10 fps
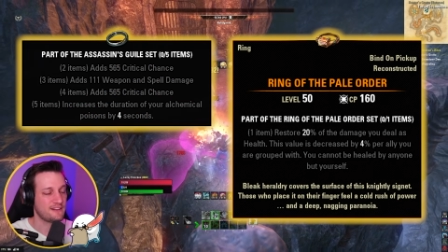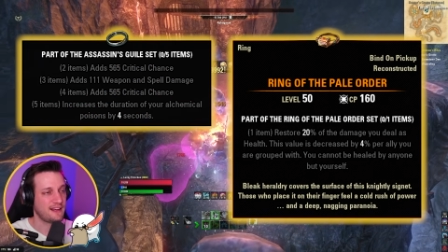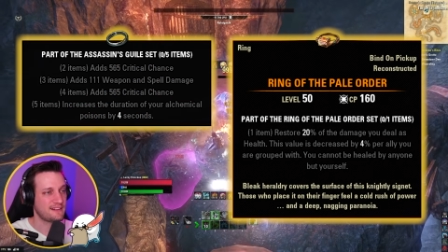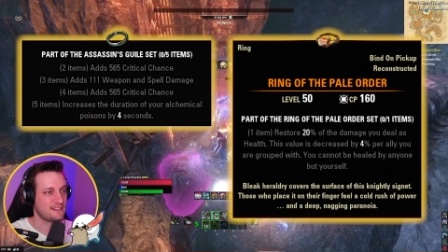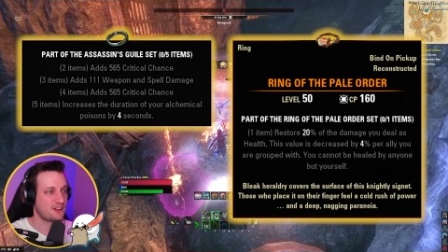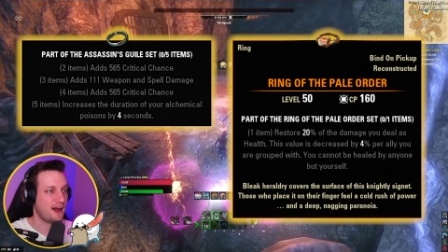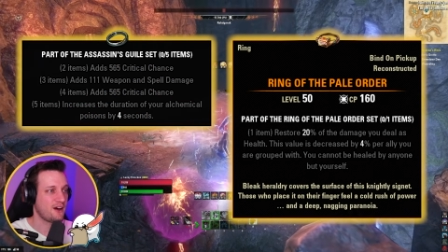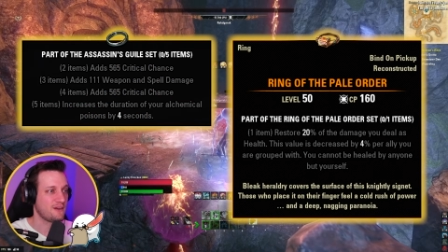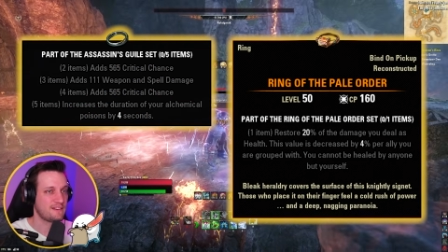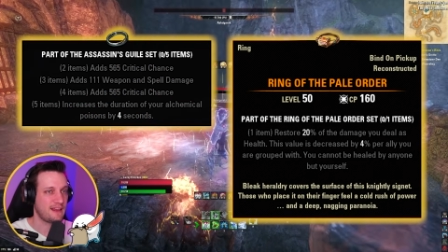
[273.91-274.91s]
Assassin's
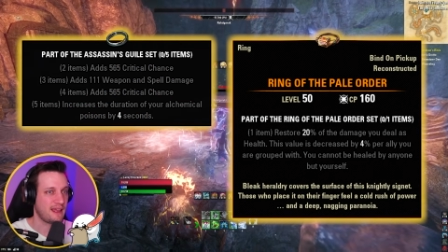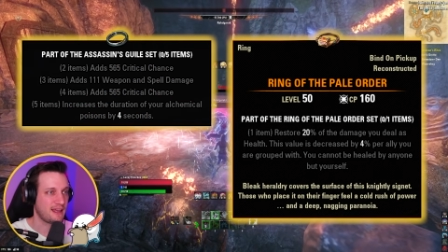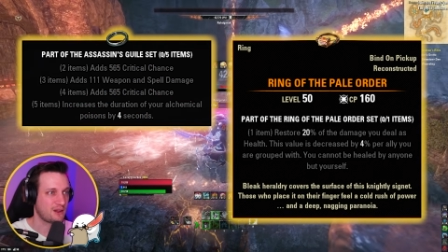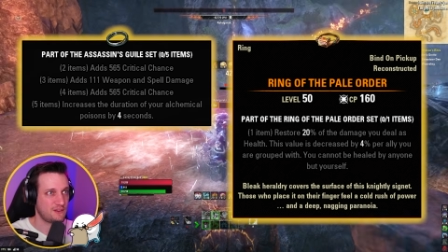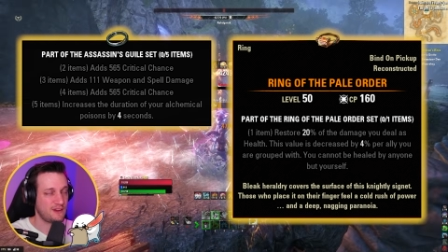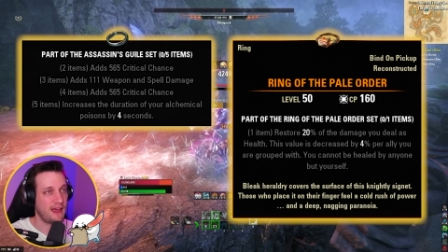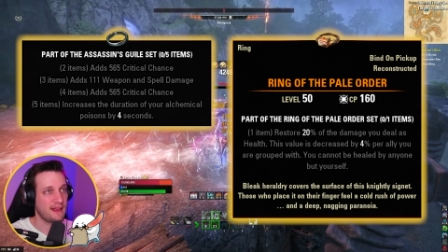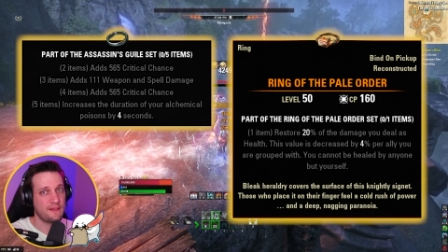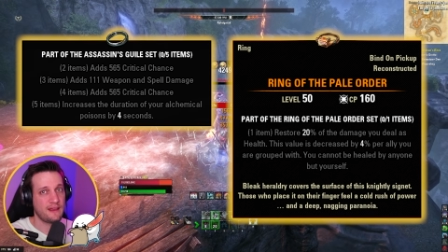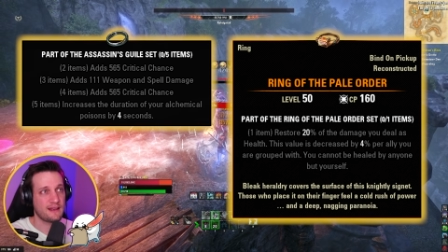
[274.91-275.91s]
Guile is a
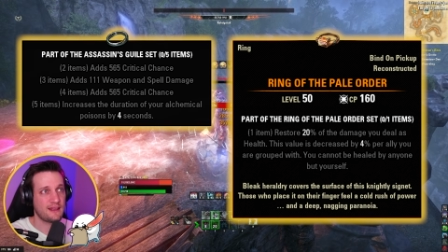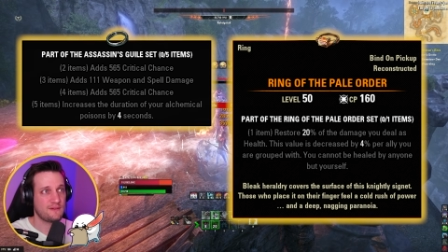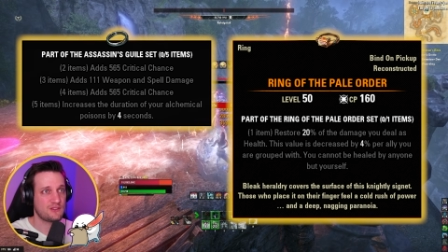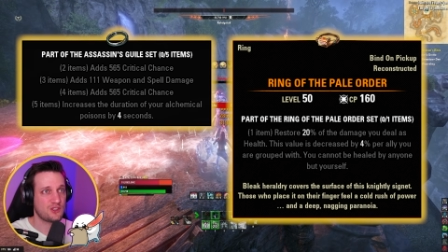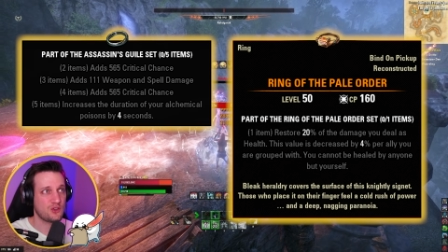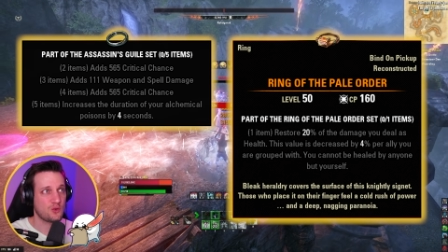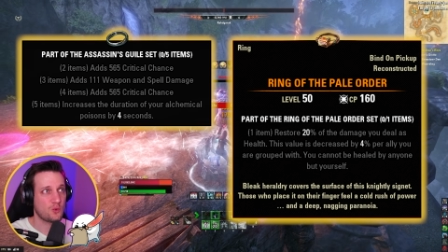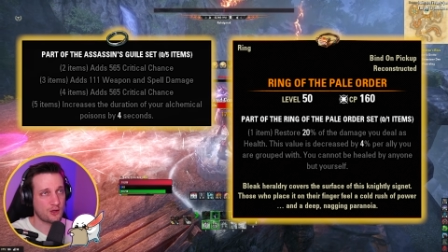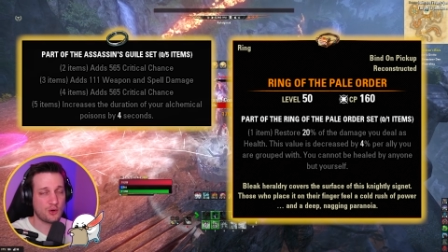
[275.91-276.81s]
set that gives you